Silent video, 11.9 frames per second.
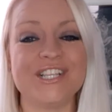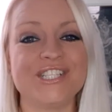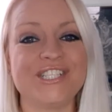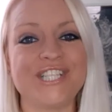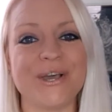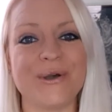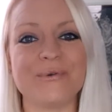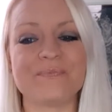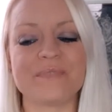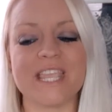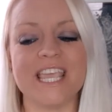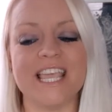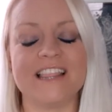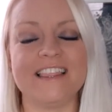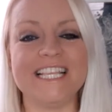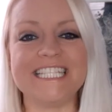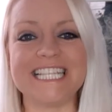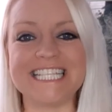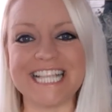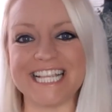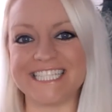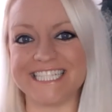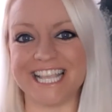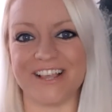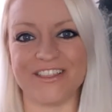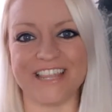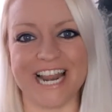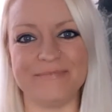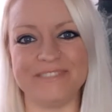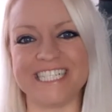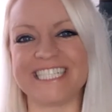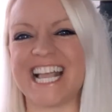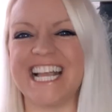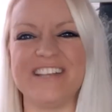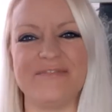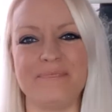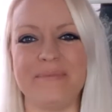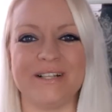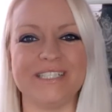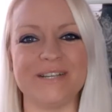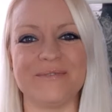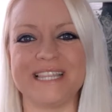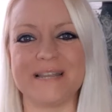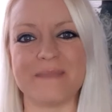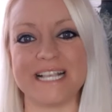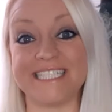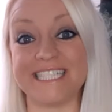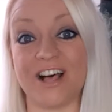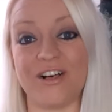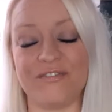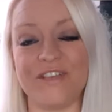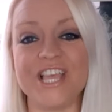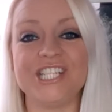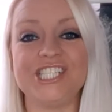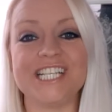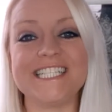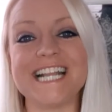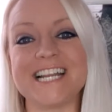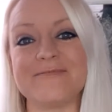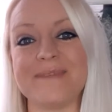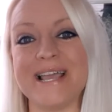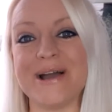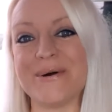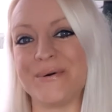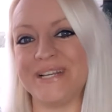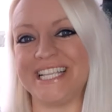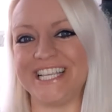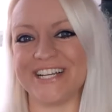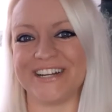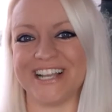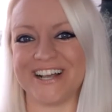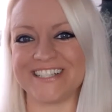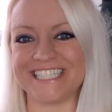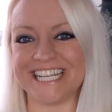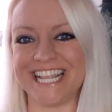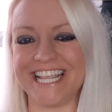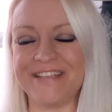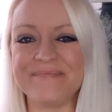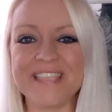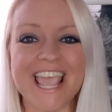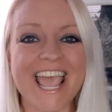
So this is a skill that I'm just kind of building within myself just out of my own curiosity